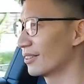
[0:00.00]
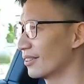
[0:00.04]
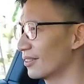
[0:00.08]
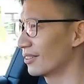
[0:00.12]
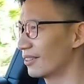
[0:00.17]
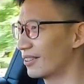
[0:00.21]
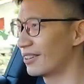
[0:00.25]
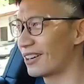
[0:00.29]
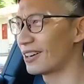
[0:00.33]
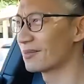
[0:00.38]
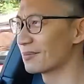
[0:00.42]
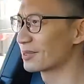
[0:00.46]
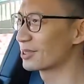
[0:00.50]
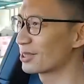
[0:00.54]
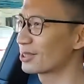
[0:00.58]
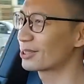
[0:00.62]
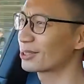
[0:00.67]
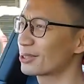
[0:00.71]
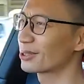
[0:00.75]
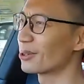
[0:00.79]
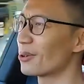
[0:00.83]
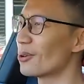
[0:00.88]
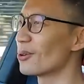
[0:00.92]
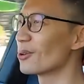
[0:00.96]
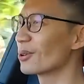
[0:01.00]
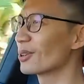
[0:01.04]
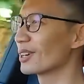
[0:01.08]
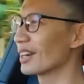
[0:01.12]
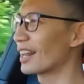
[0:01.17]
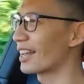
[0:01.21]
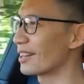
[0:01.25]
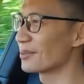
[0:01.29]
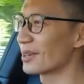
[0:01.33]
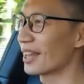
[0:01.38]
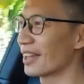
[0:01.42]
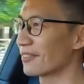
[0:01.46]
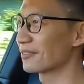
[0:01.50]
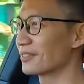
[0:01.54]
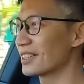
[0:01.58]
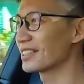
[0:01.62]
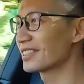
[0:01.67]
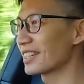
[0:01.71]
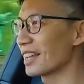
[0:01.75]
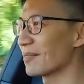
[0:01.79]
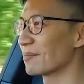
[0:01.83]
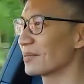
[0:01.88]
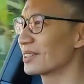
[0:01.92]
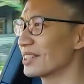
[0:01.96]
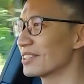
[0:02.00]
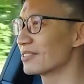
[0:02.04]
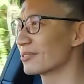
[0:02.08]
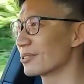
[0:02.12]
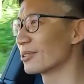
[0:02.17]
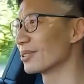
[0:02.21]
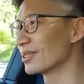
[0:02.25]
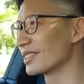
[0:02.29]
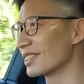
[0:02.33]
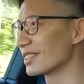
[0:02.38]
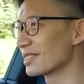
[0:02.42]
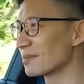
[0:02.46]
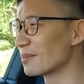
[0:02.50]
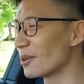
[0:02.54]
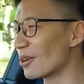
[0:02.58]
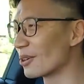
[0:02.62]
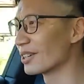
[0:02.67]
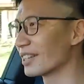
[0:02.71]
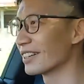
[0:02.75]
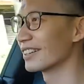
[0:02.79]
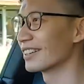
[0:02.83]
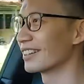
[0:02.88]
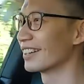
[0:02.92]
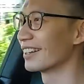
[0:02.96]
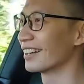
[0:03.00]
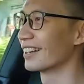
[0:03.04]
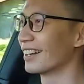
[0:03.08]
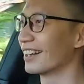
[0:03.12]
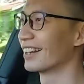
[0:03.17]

Oh, I'm so glad we have these empty roads this morning.